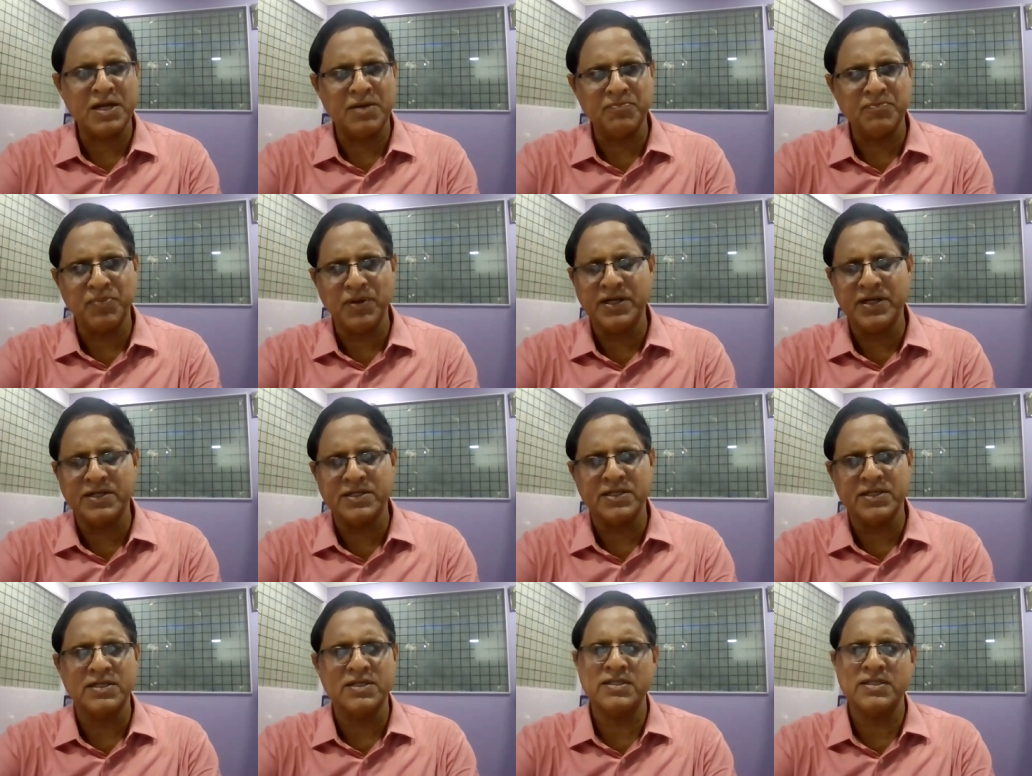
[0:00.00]
complete
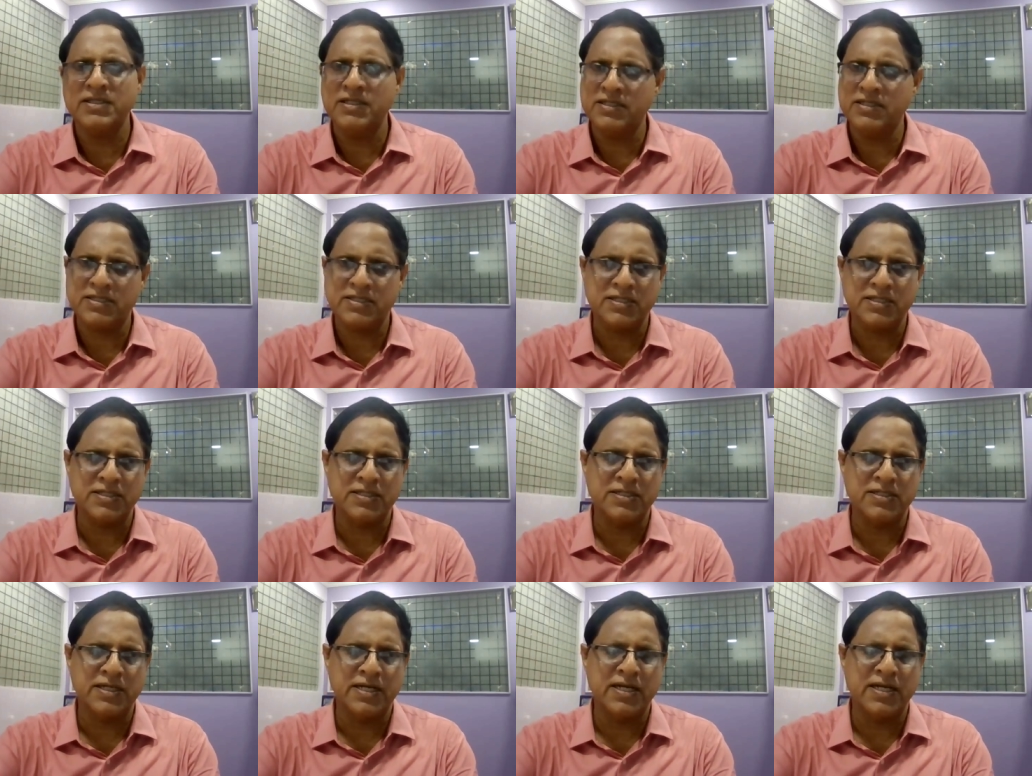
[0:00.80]
uh, this
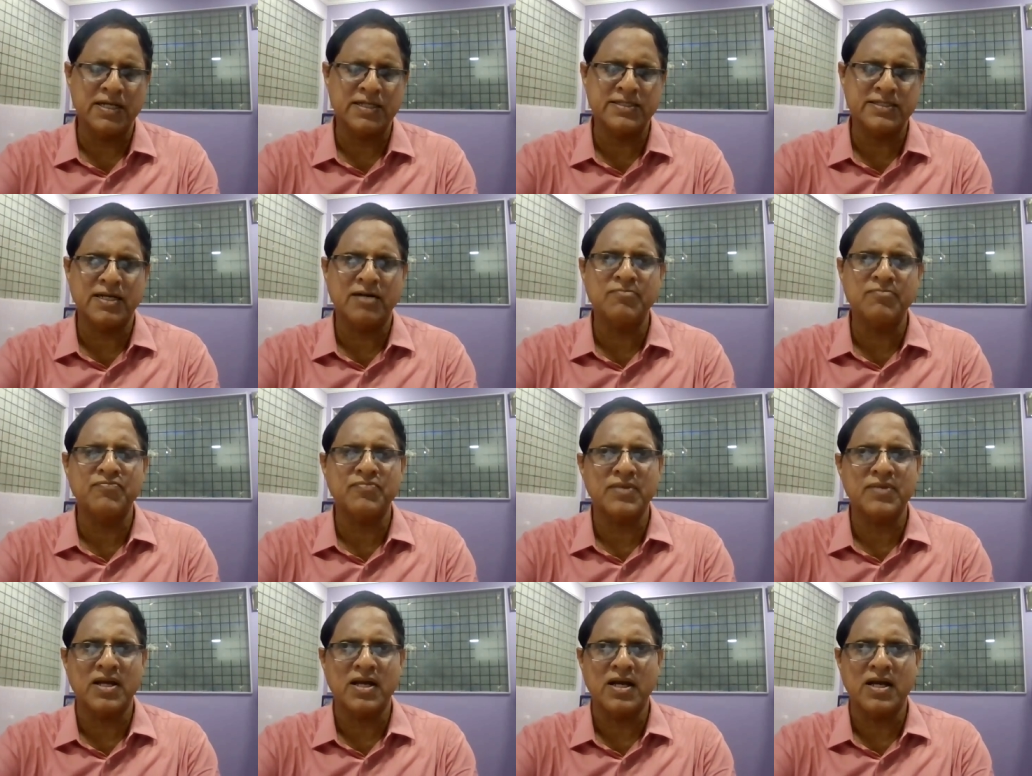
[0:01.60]
uh, exam,
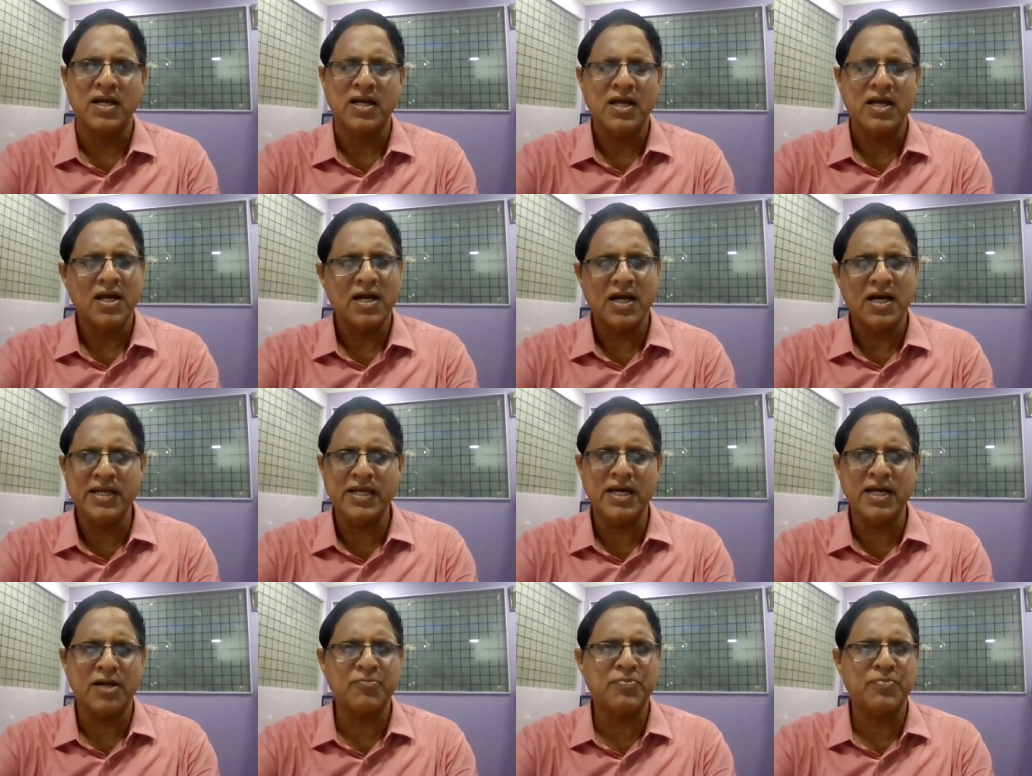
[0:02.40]

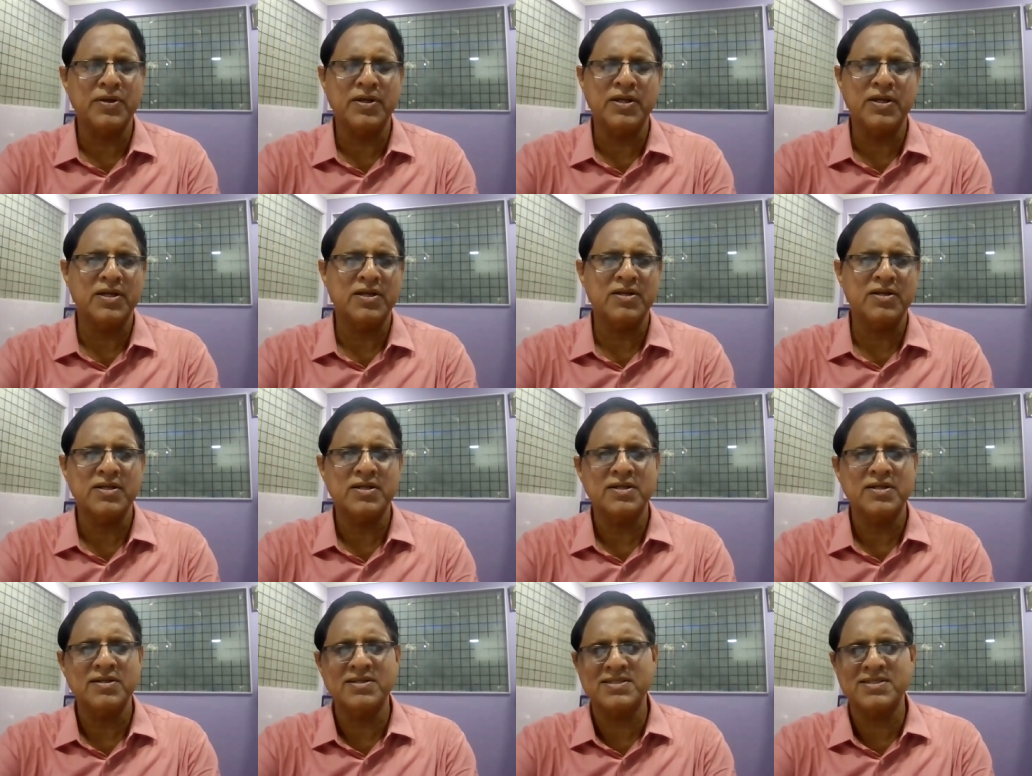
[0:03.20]
IRP,
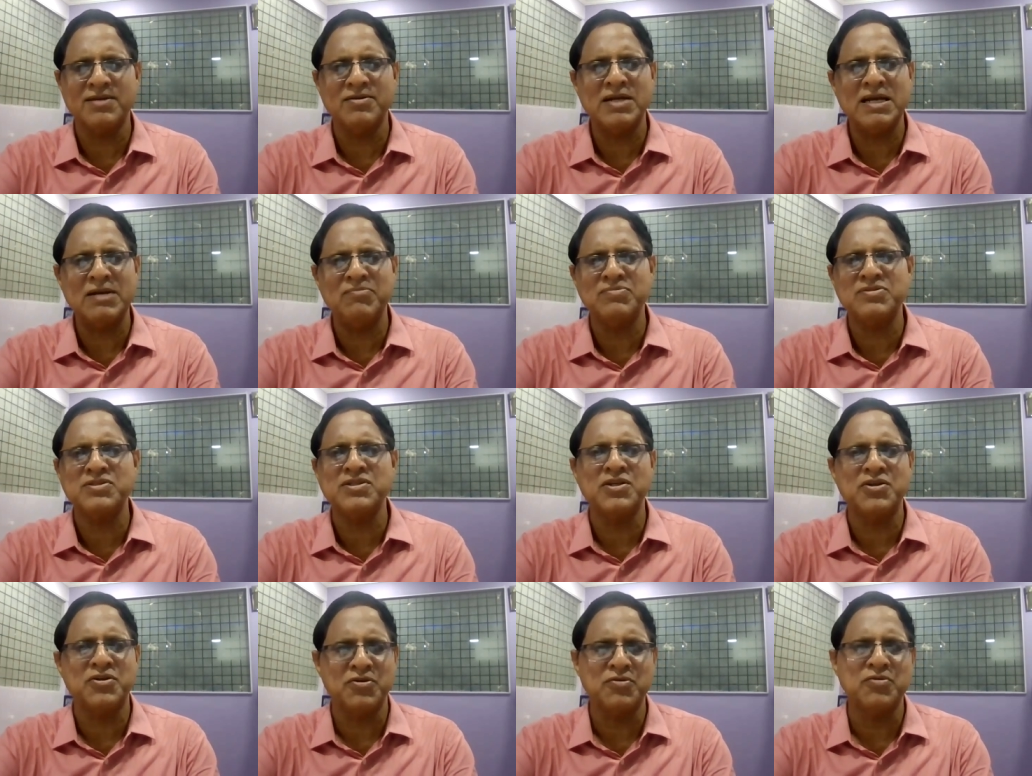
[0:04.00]
say
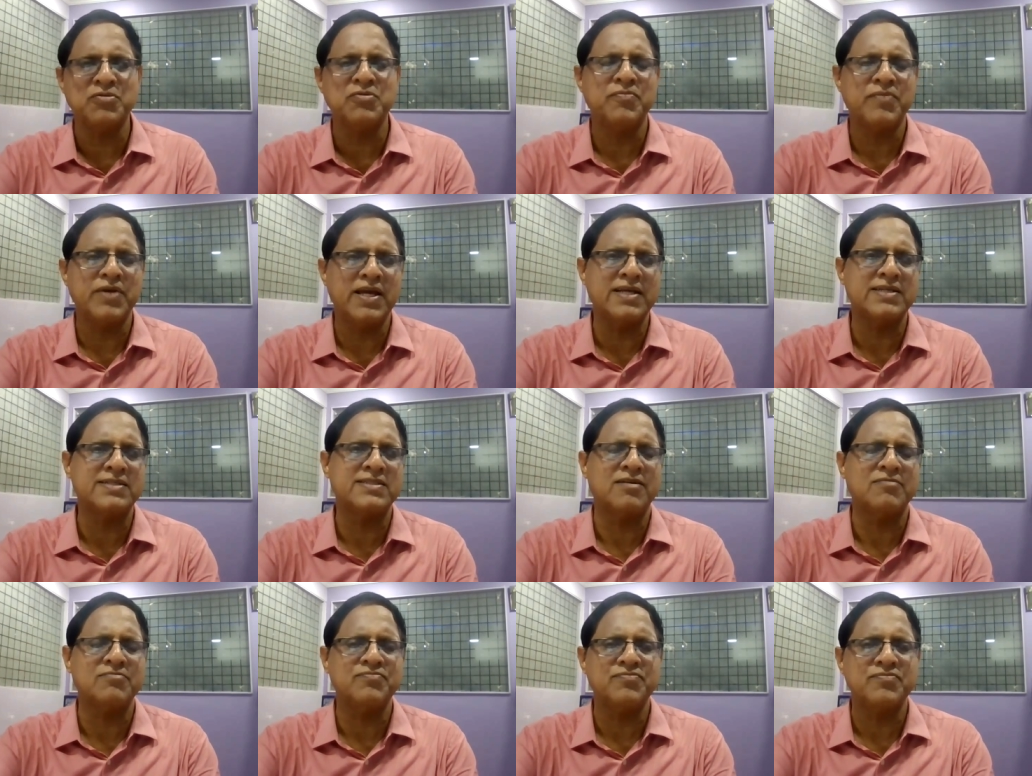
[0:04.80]
MCQ
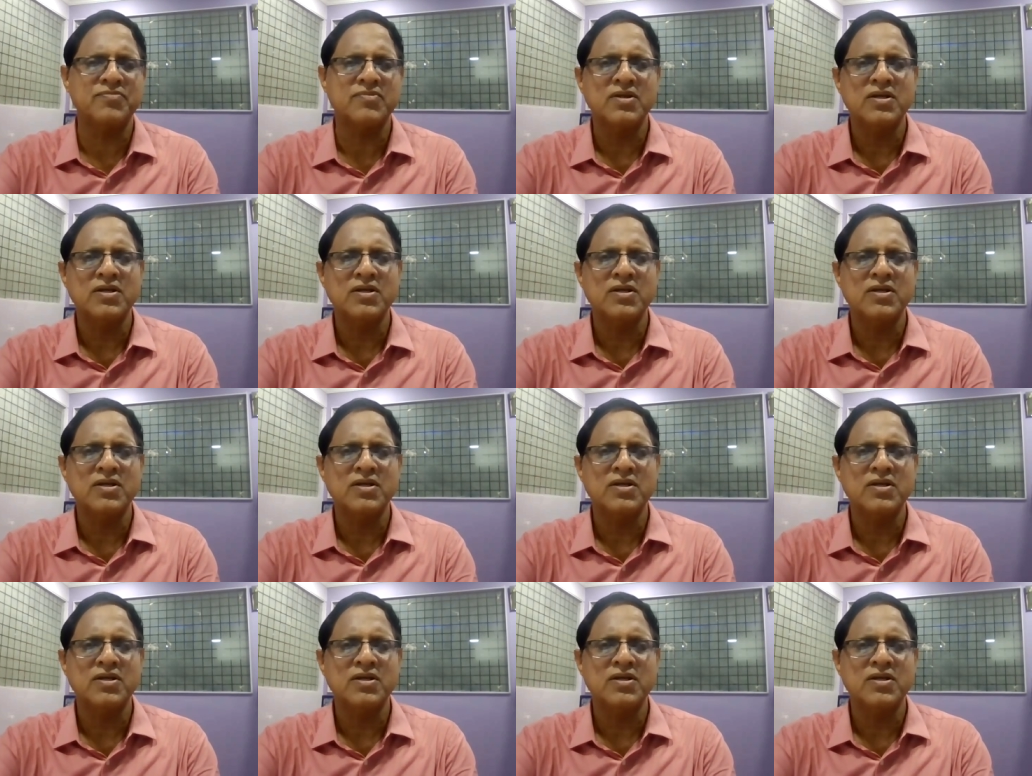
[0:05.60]
exam.